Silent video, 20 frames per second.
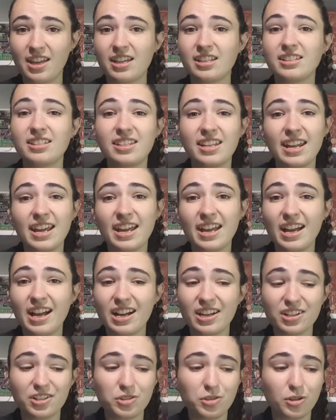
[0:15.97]
And today
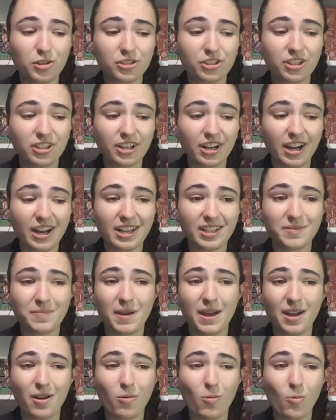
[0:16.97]
I'm going to talk to you guys
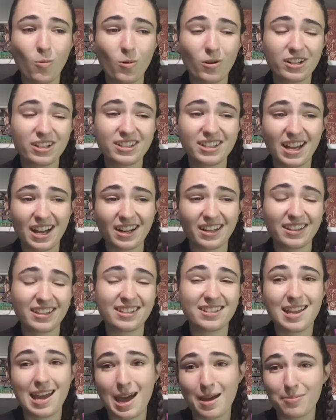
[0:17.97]
about what exactly
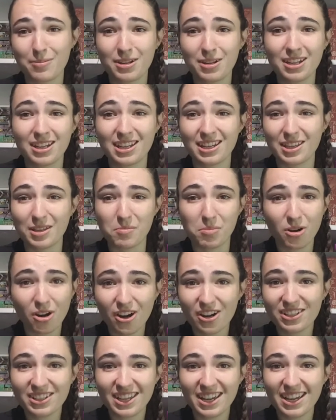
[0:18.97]
is happening in the
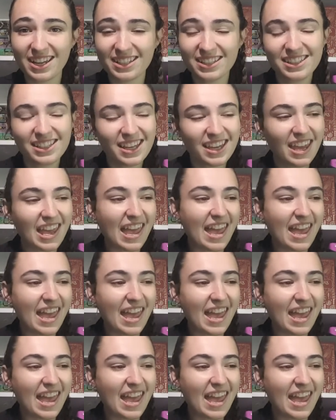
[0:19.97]
process